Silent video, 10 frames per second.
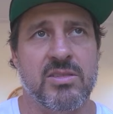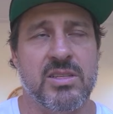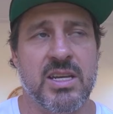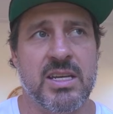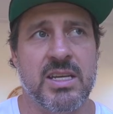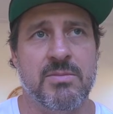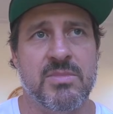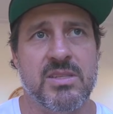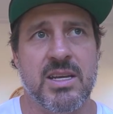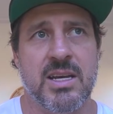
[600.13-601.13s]

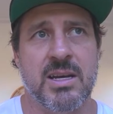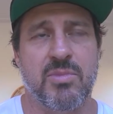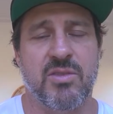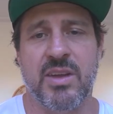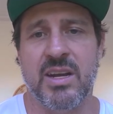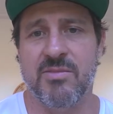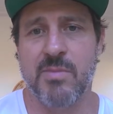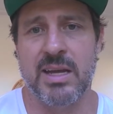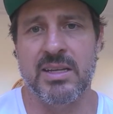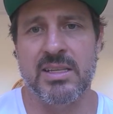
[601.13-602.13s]
teams, preventative
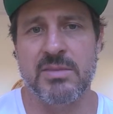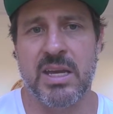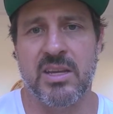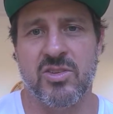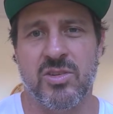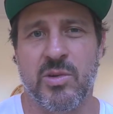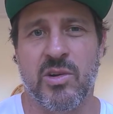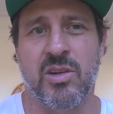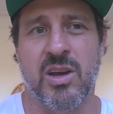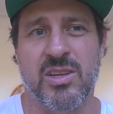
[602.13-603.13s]
maintenance, making sure that
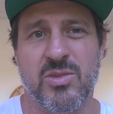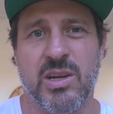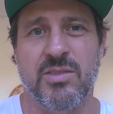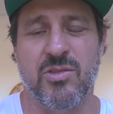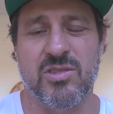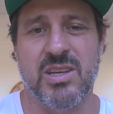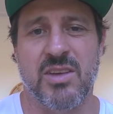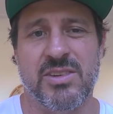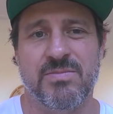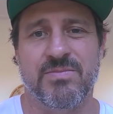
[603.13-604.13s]
we're online
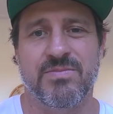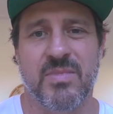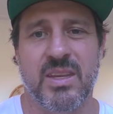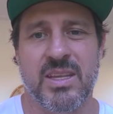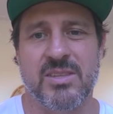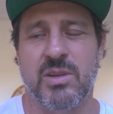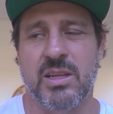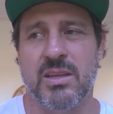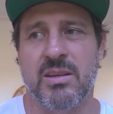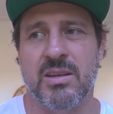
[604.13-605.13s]
24/7, That's
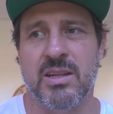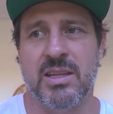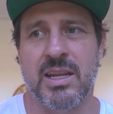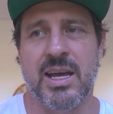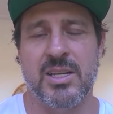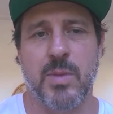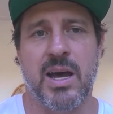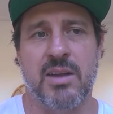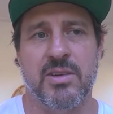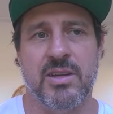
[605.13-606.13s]
really the large
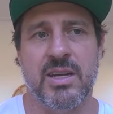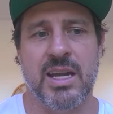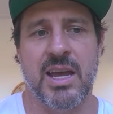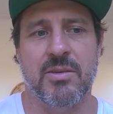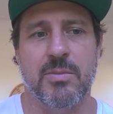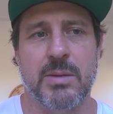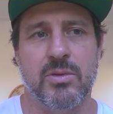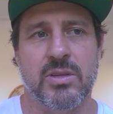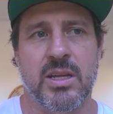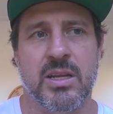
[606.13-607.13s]
part of it, and having
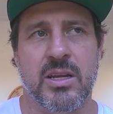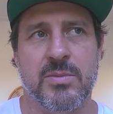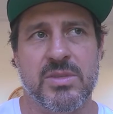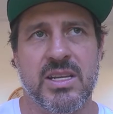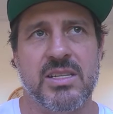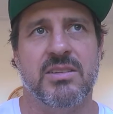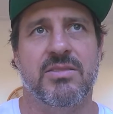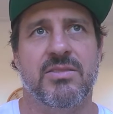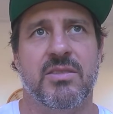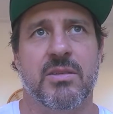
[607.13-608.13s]
people that are
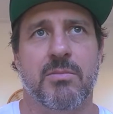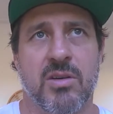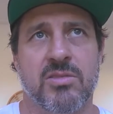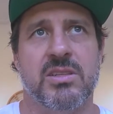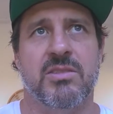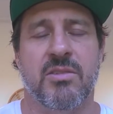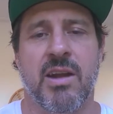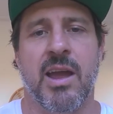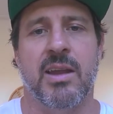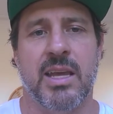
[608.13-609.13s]
obsessive, compulsive
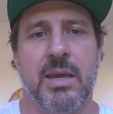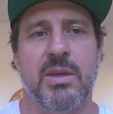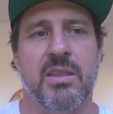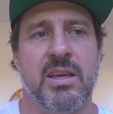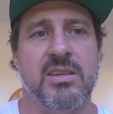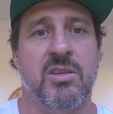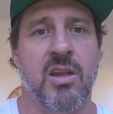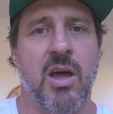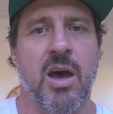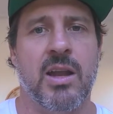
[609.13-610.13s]
around keeping things
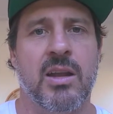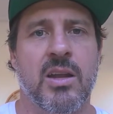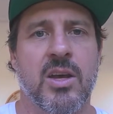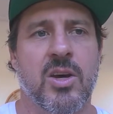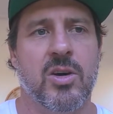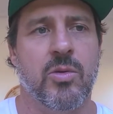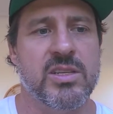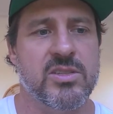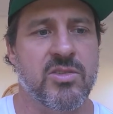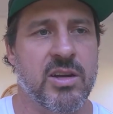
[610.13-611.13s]
online and
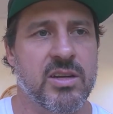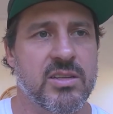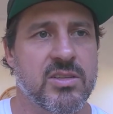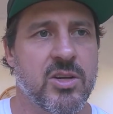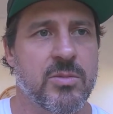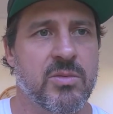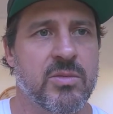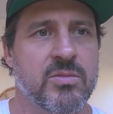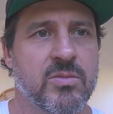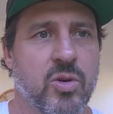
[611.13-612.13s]
always trying to determine
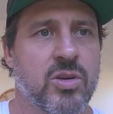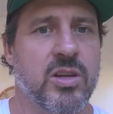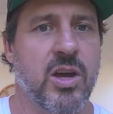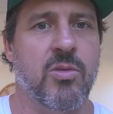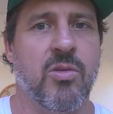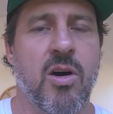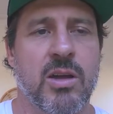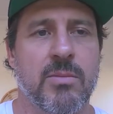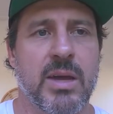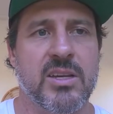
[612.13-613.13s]
what could go
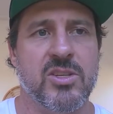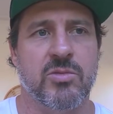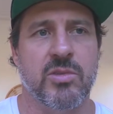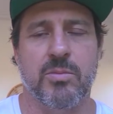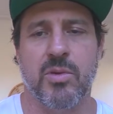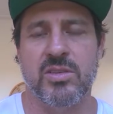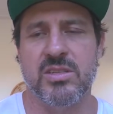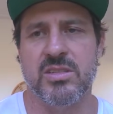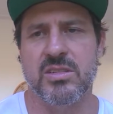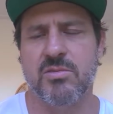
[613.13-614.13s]
wrong and making sure we've got
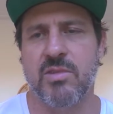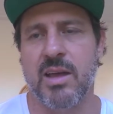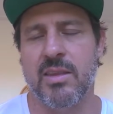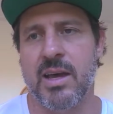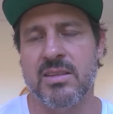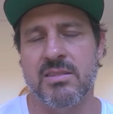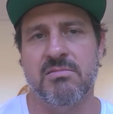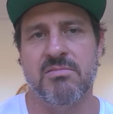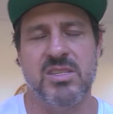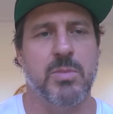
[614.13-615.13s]
processes around that and
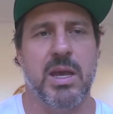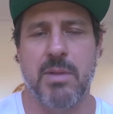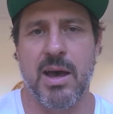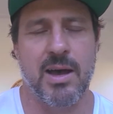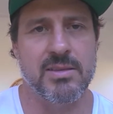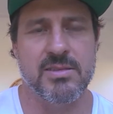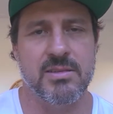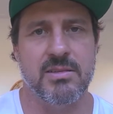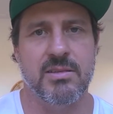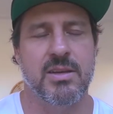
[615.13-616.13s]
spare parts
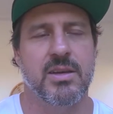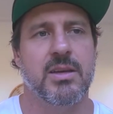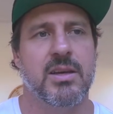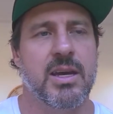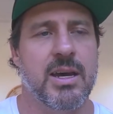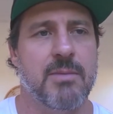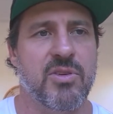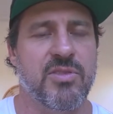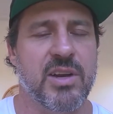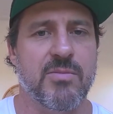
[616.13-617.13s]
and
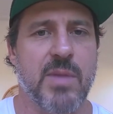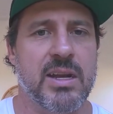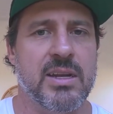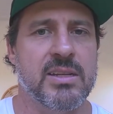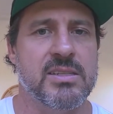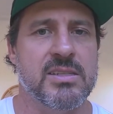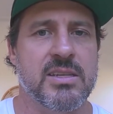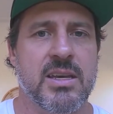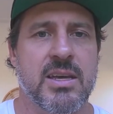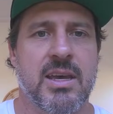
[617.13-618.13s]
preventive maintenance.
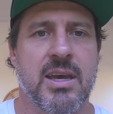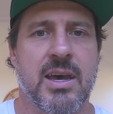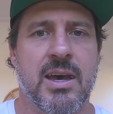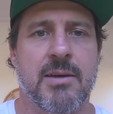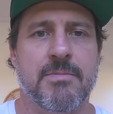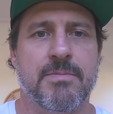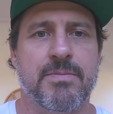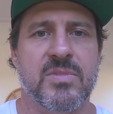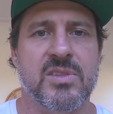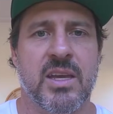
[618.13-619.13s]

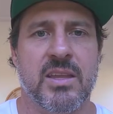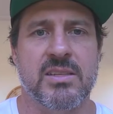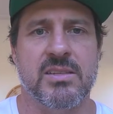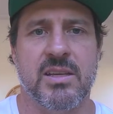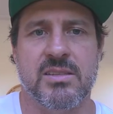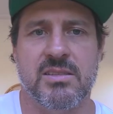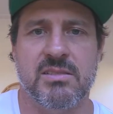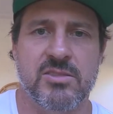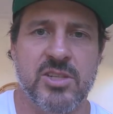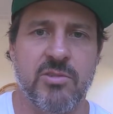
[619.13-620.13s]
So yeah, that's
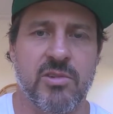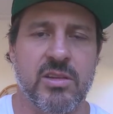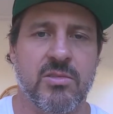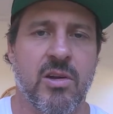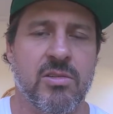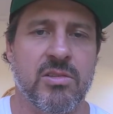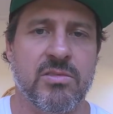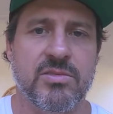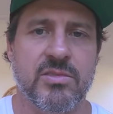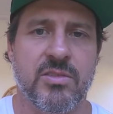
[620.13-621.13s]
generally the role
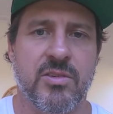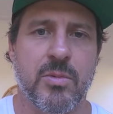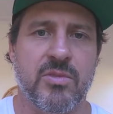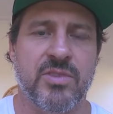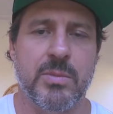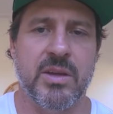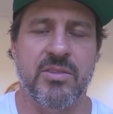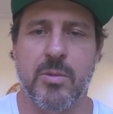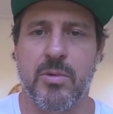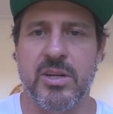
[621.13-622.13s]
of VP
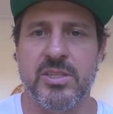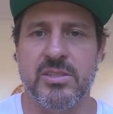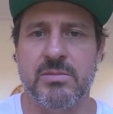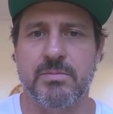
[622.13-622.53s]
of operations.